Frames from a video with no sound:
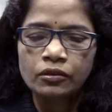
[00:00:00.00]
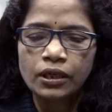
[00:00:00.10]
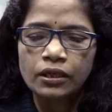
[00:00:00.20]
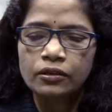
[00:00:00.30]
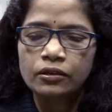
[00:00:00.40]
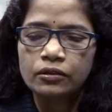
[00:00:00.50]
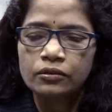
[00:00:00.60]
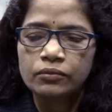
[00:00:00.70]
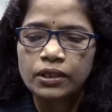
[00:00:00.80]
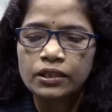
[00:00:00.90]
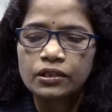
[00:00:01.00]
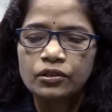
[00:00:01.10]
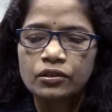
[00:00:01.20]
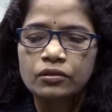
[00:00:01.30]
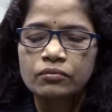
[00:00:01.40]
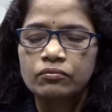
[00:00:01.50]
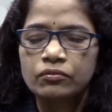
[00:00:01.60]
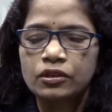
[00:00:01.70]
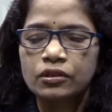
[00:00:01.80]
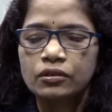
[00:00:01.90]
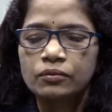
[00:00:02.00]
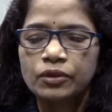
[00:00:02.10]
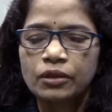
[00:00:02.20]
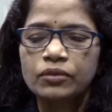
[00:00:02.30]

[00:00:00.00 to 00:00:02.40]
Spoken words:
there is from